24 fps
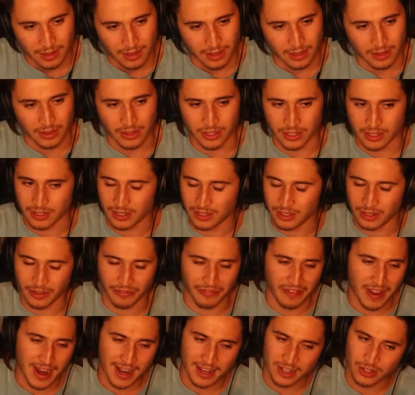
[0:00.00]
the the
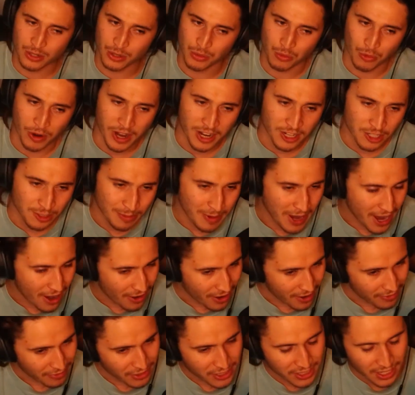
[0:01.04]
factory wears me out
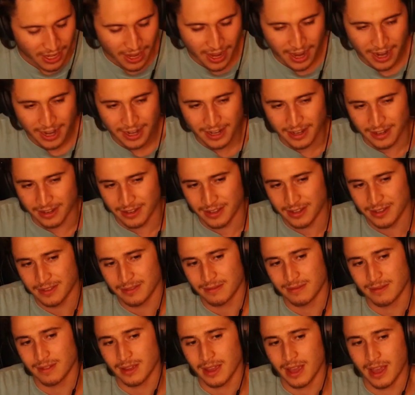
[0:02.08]
every day,
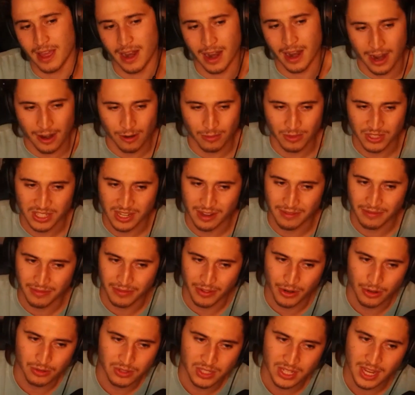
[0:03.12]
and I almost have
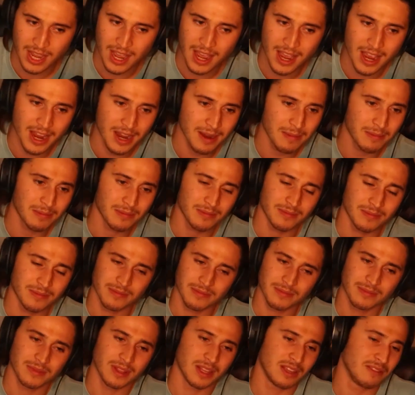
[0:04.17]
no time.
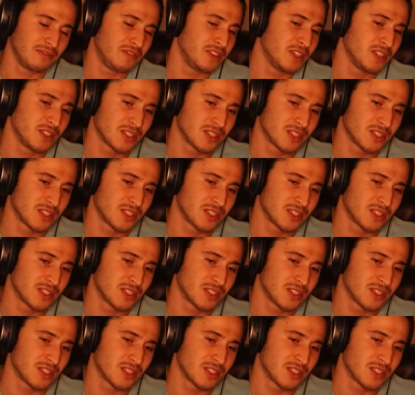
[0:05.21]
It feels